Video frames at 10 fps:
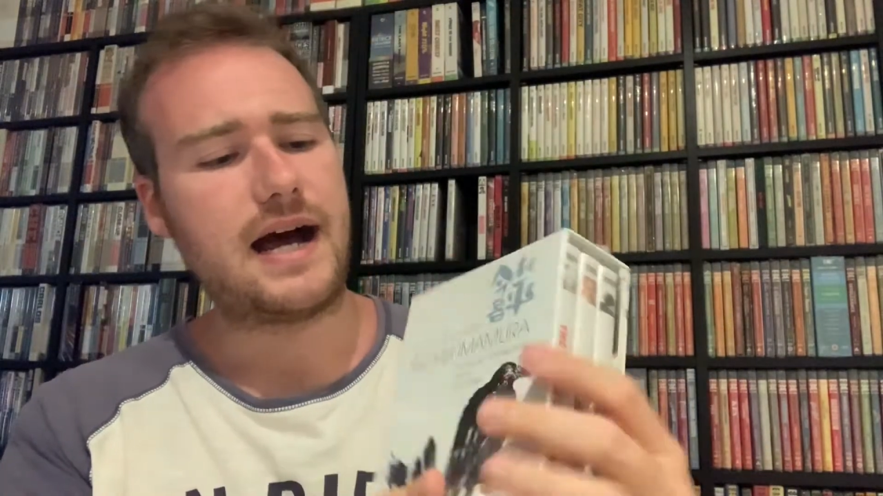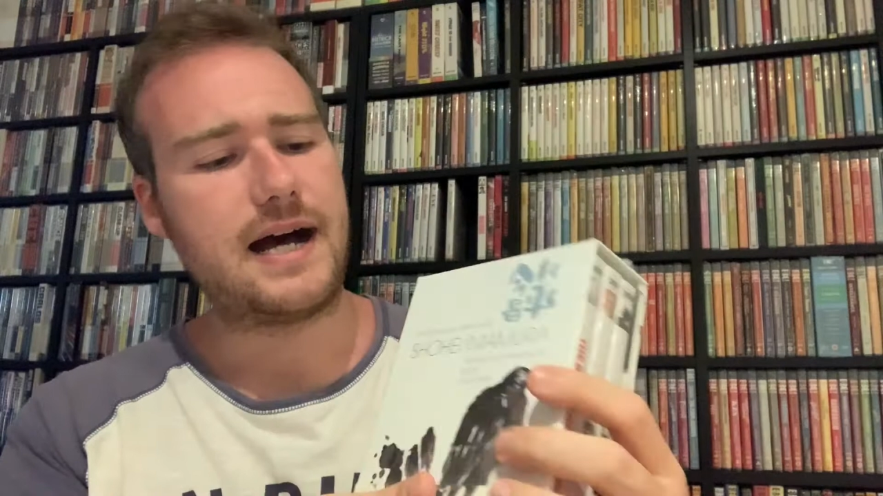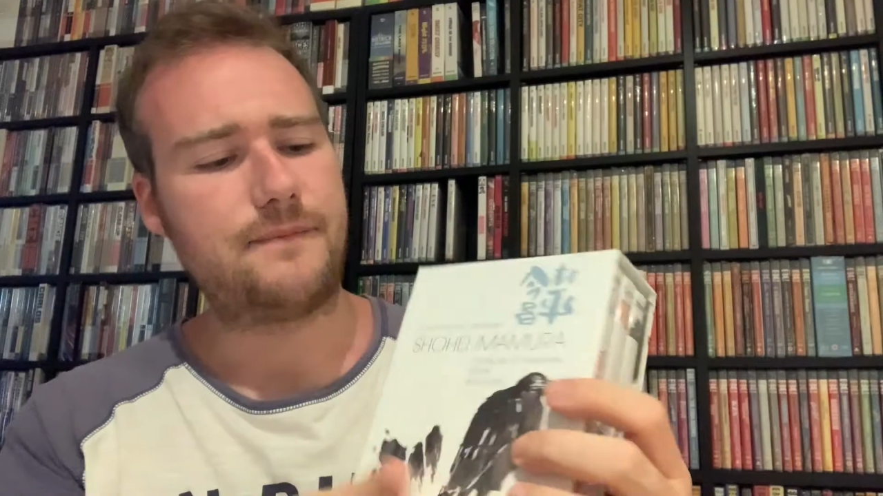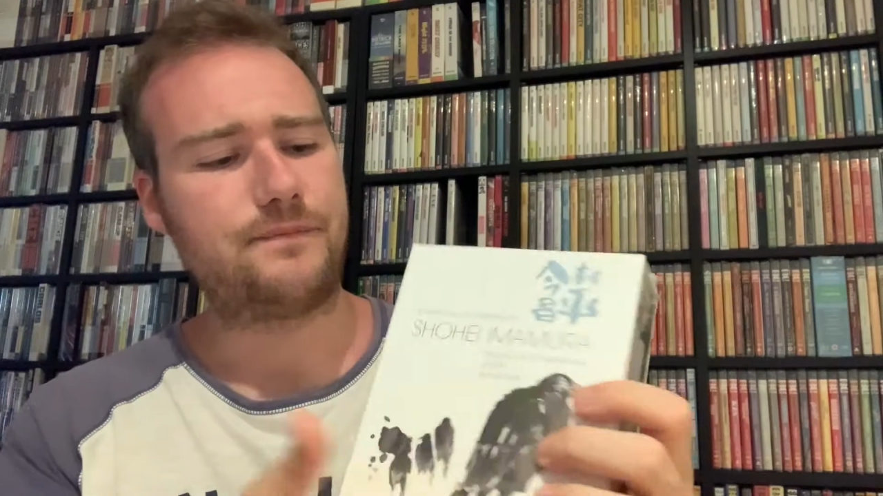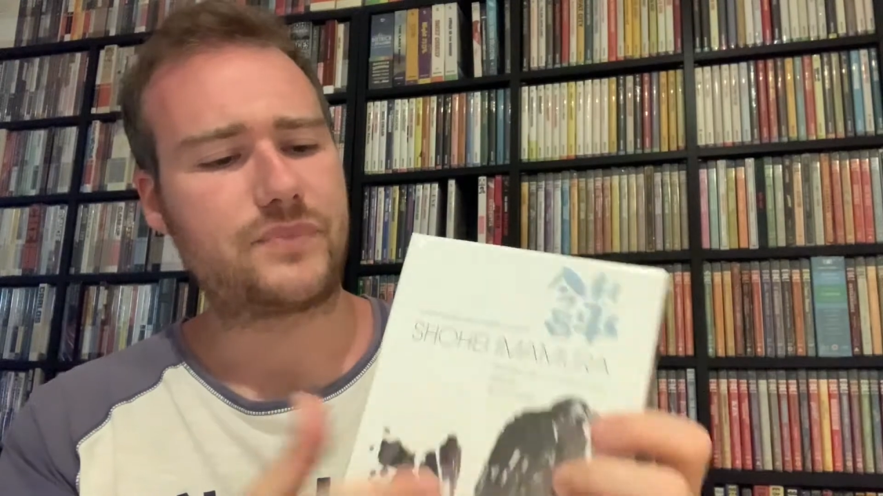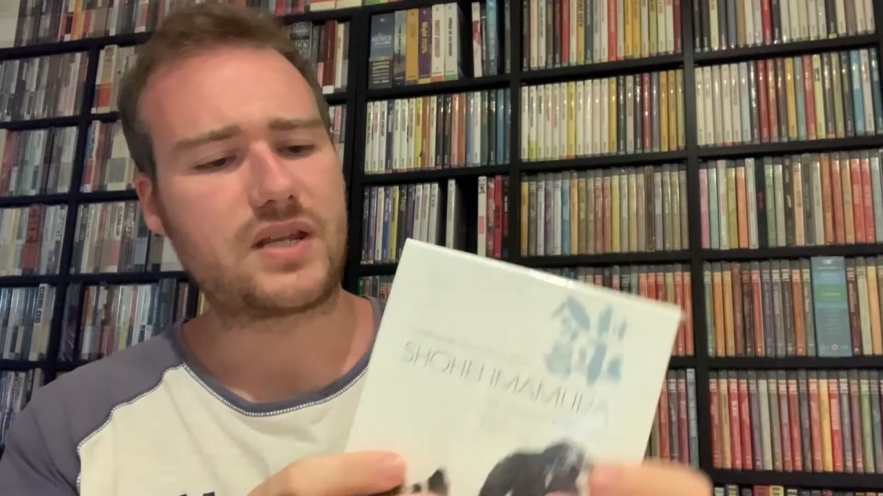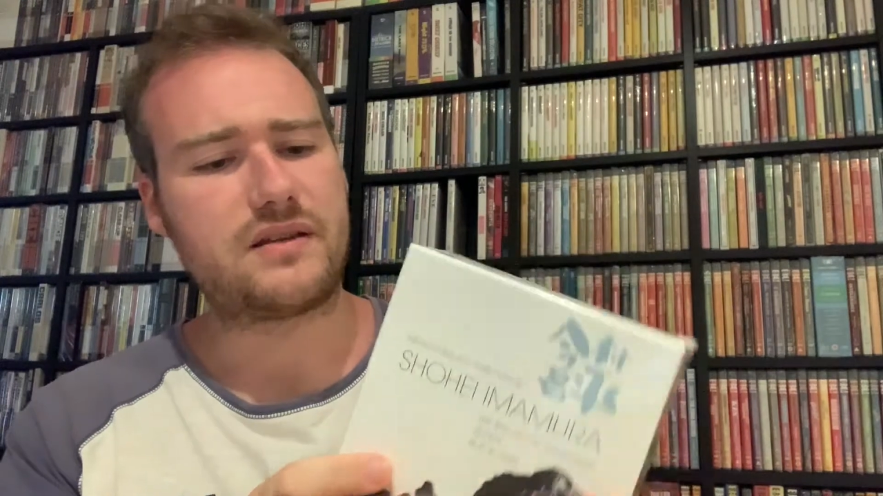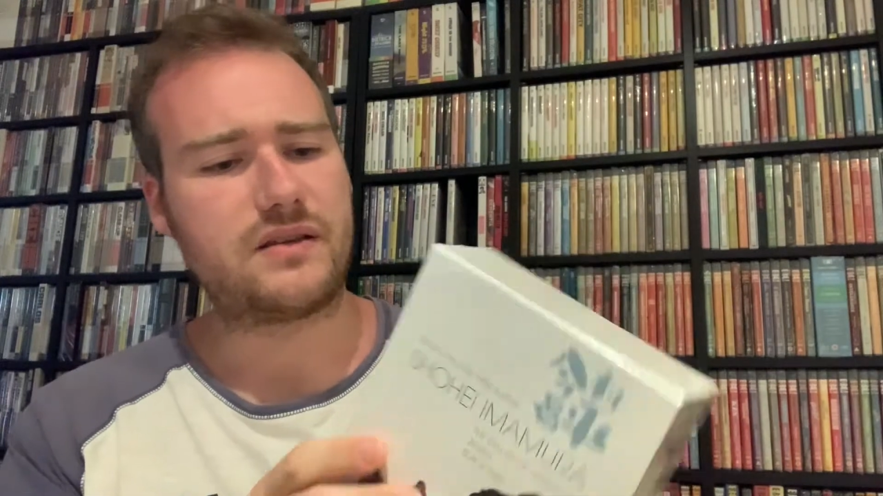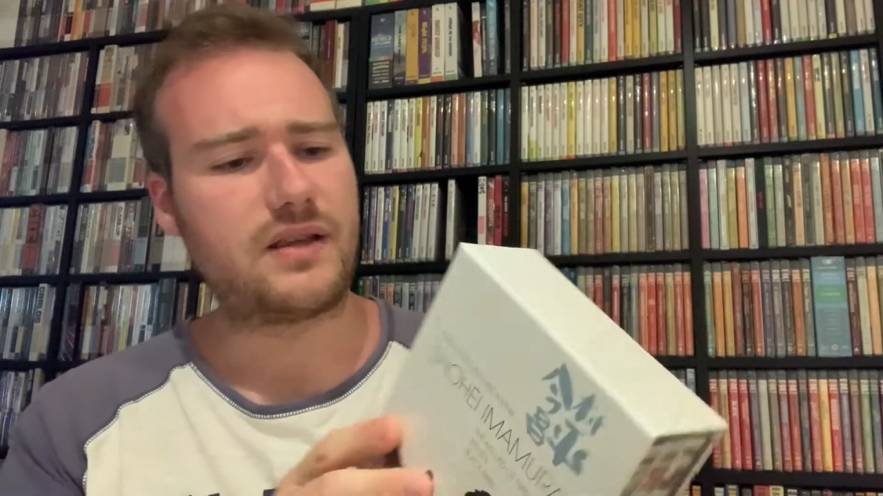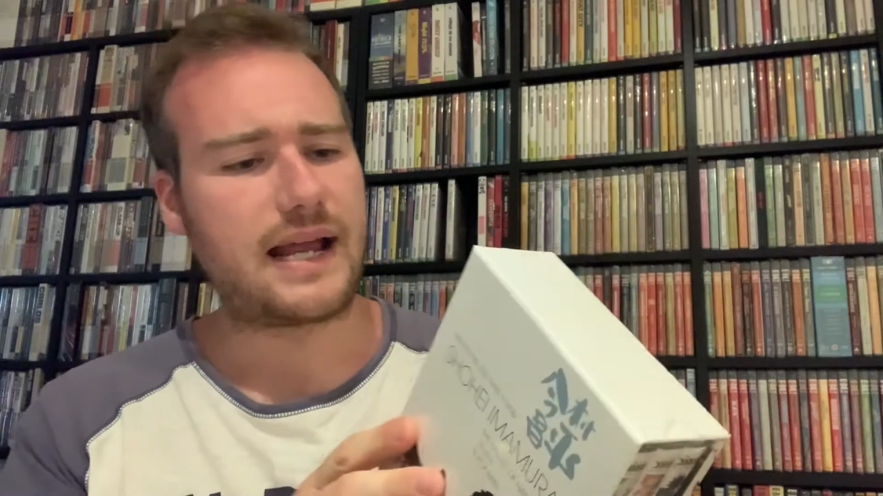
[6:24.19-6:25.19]
I
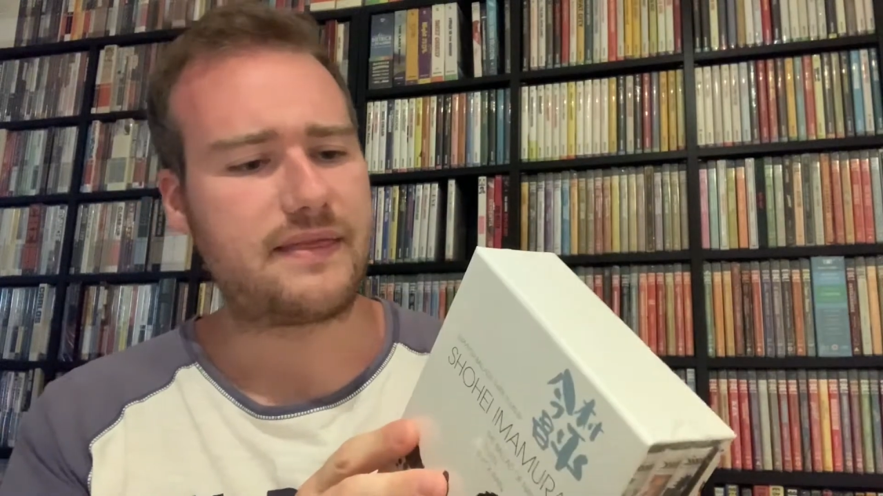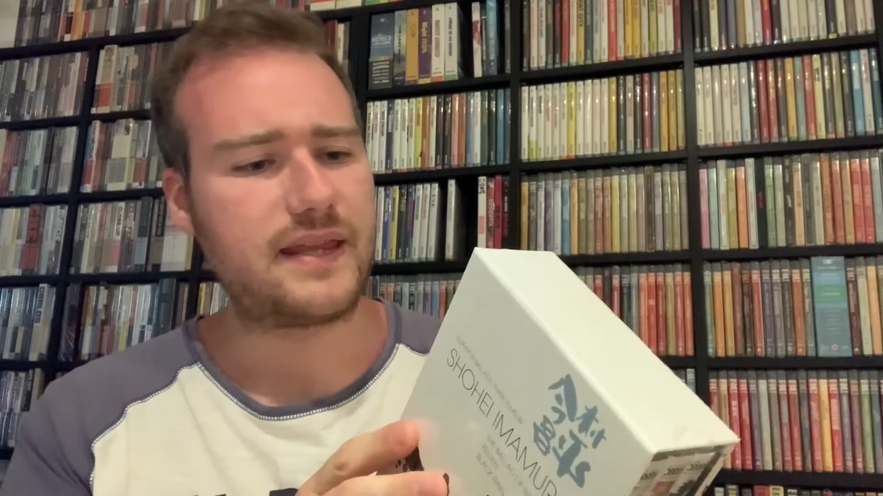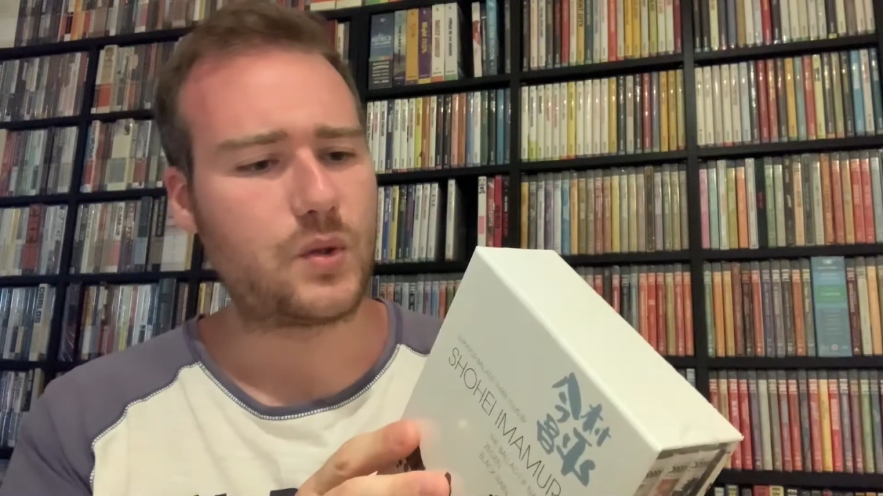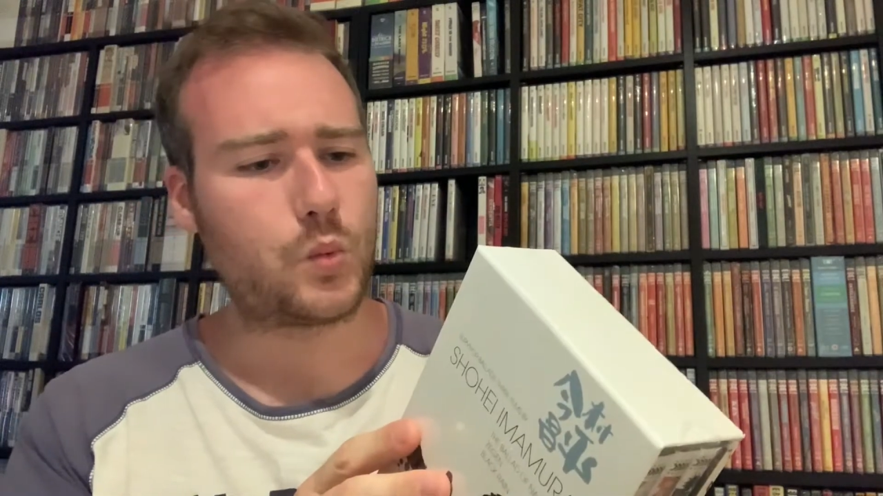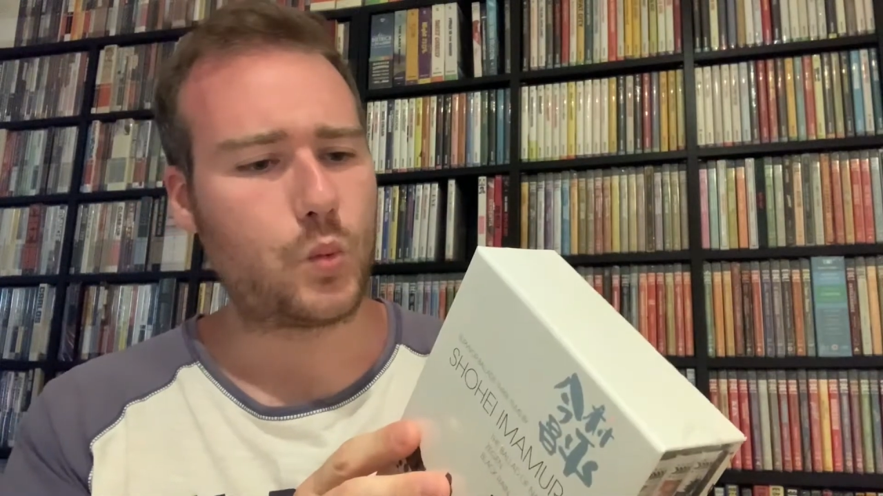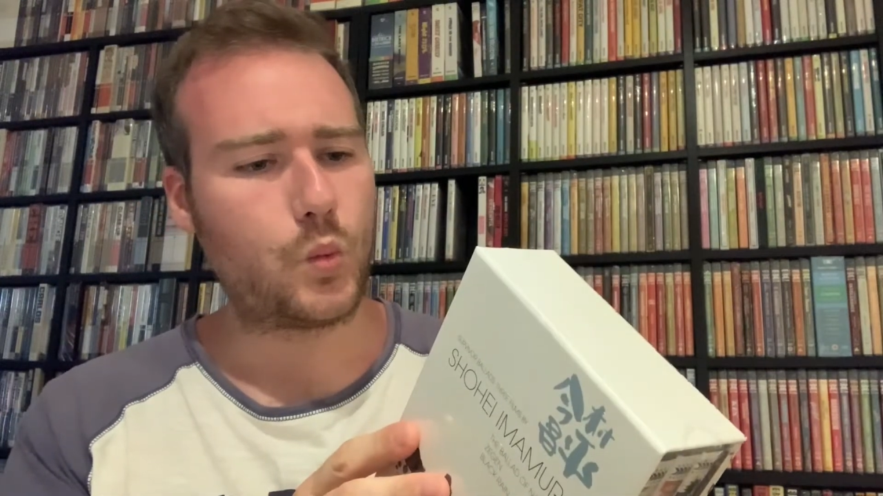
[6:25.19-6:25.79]
think